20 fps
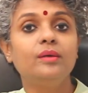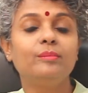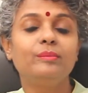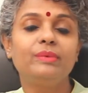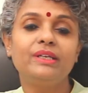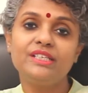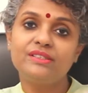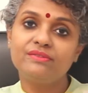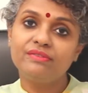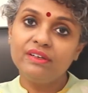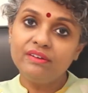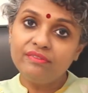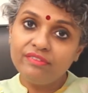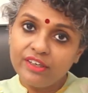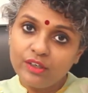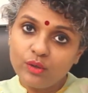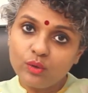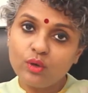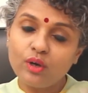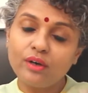please feel
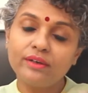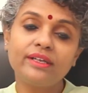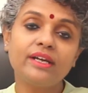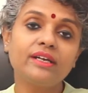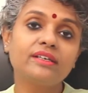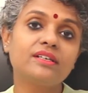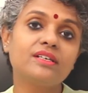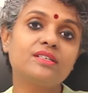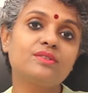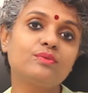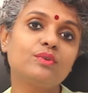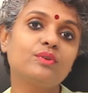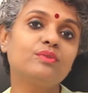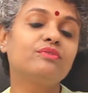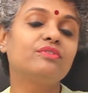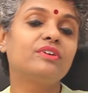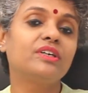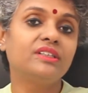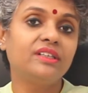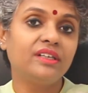free to contact us for
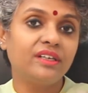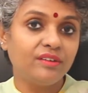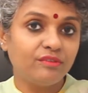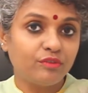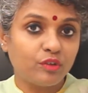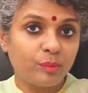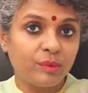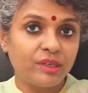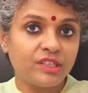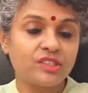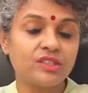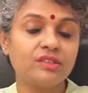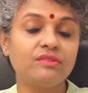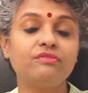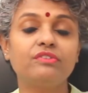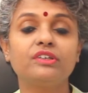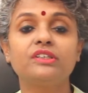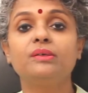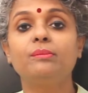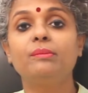further information,
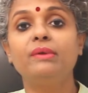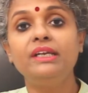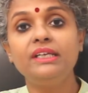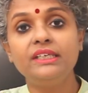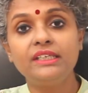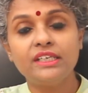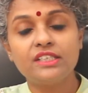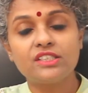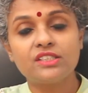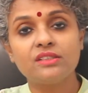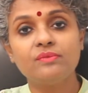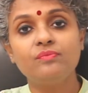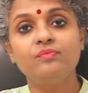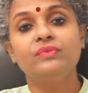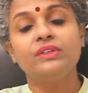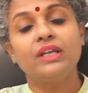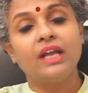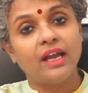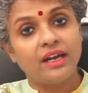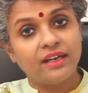further
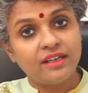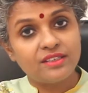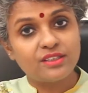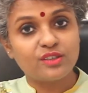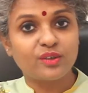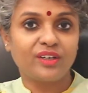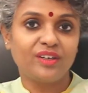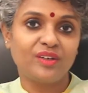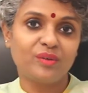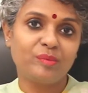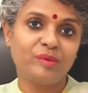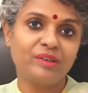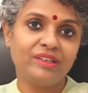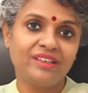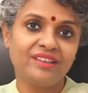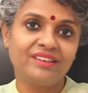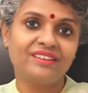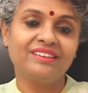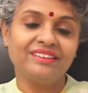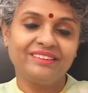medication, and a second
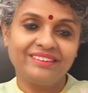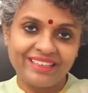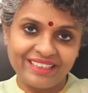opinion.